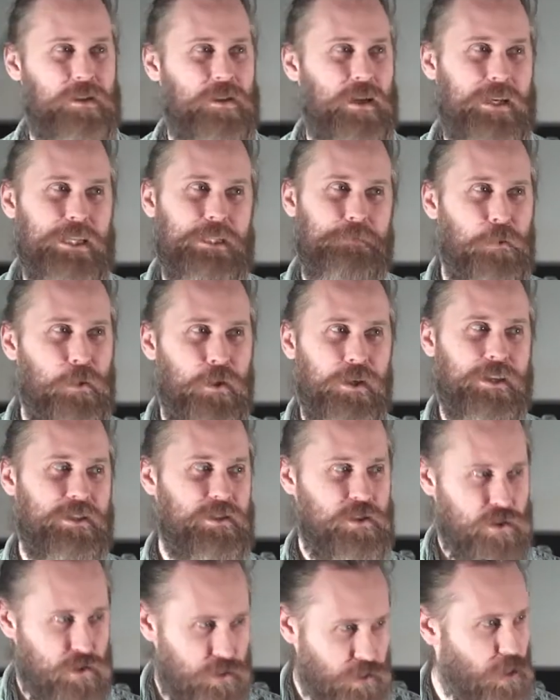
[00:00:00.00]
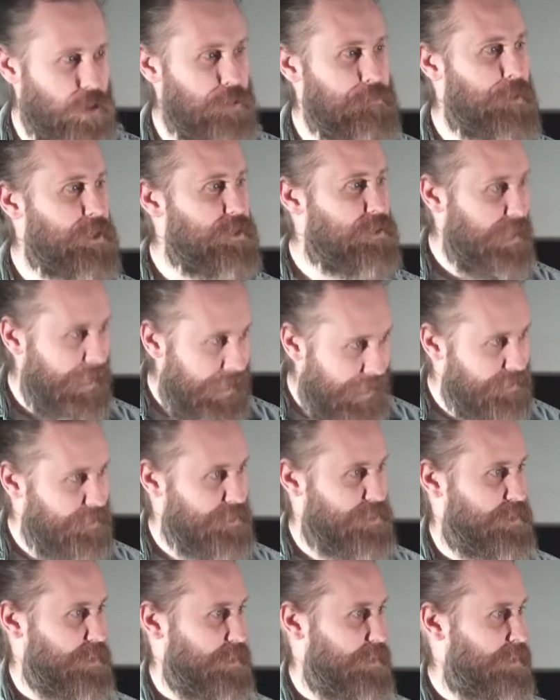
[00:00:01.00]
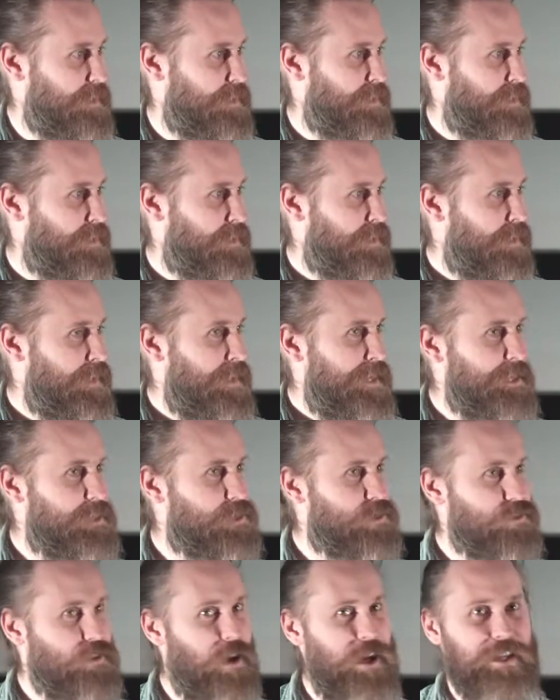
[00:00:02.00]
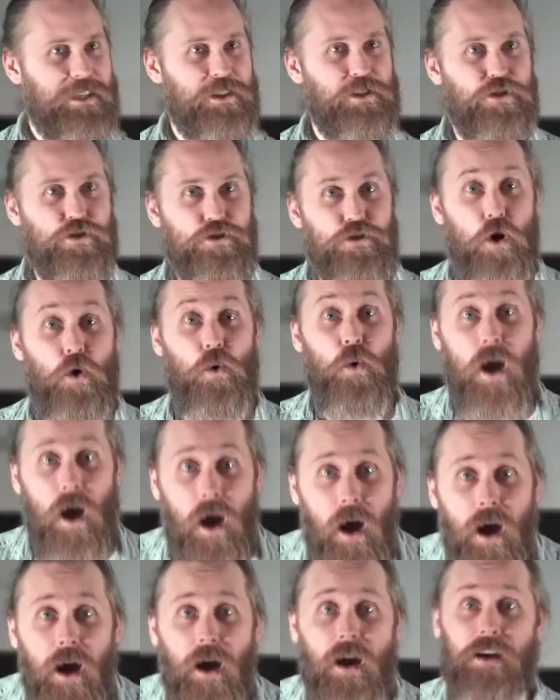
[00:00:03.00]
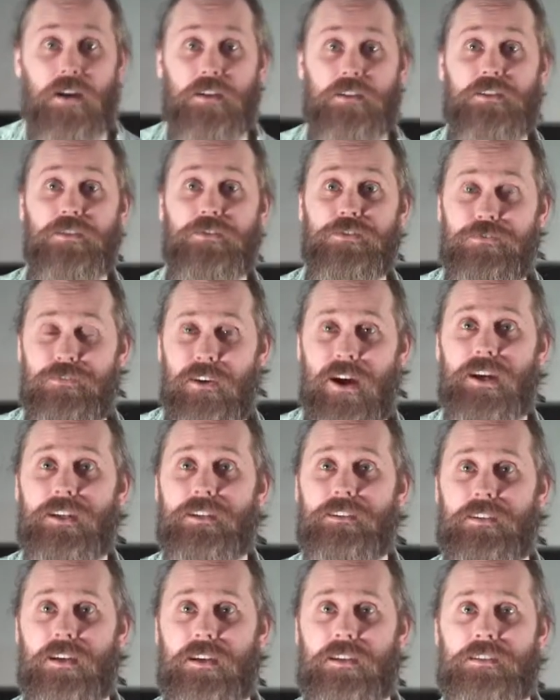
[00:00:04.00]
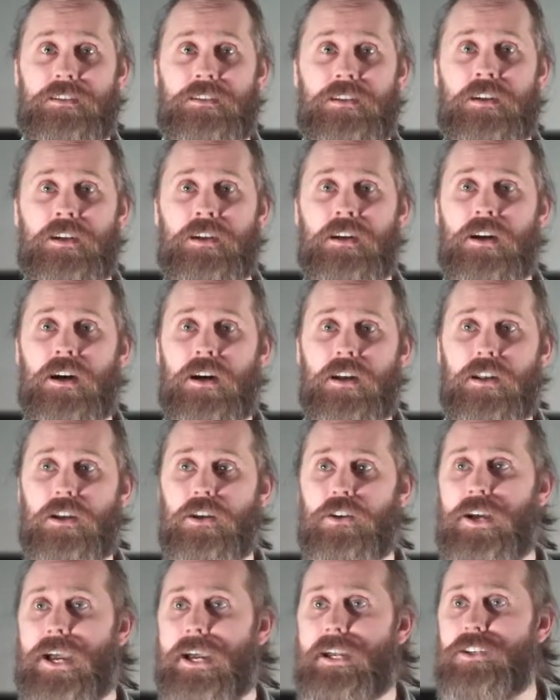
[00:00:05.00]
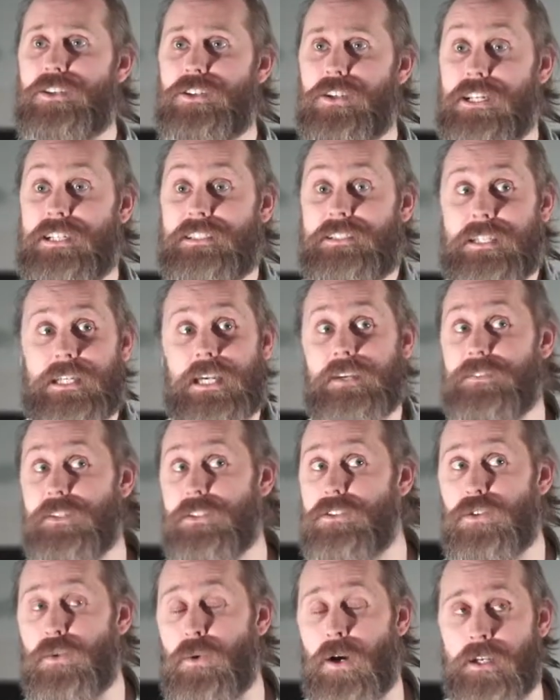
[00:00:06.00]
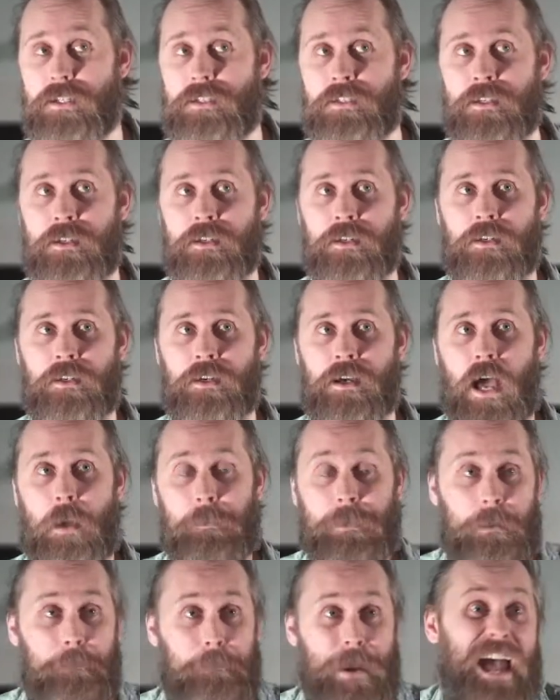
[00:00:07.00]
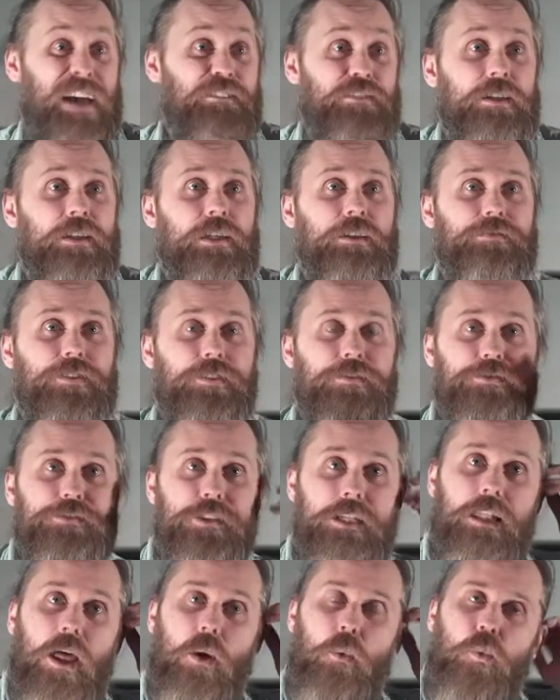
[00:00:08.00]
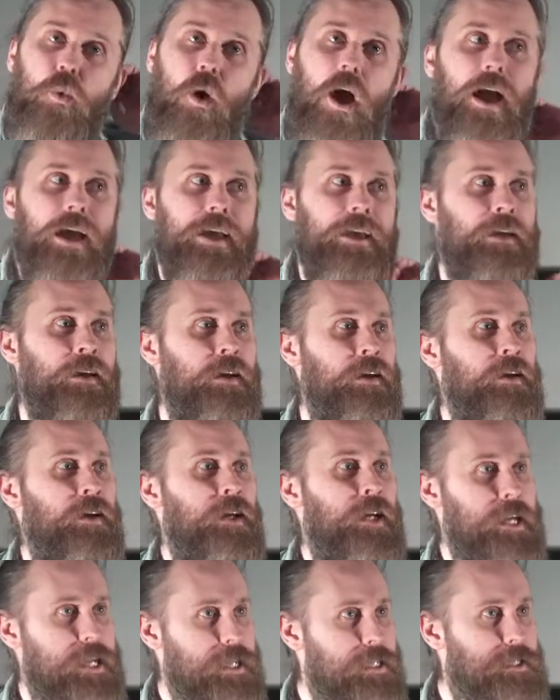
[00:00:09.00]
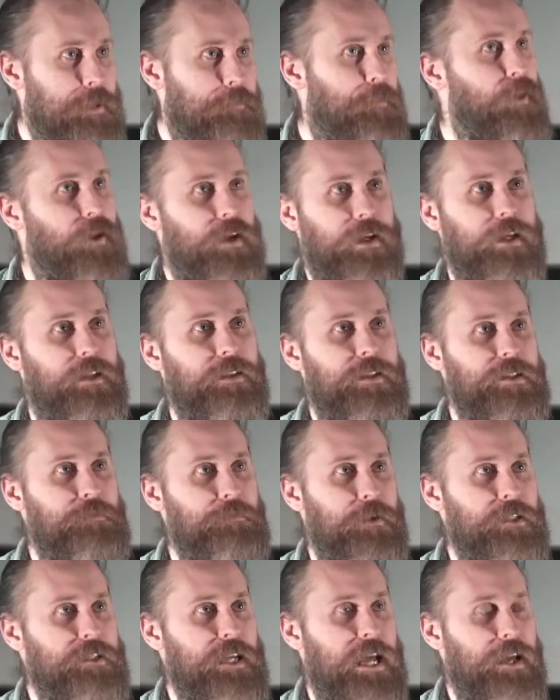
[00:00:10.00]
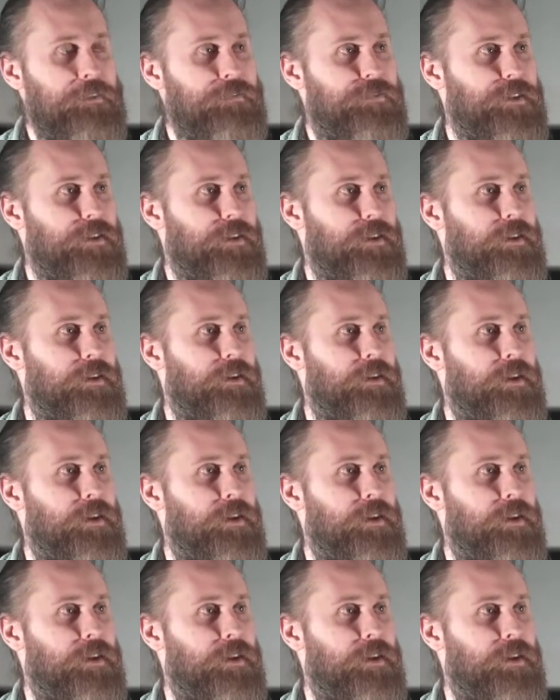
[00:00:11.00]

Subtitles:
Like, he's putting in so much energy. He's trying so hard to find us a location and to give it to us, I mean, apparently for free. Like, why is he putting in this much effort?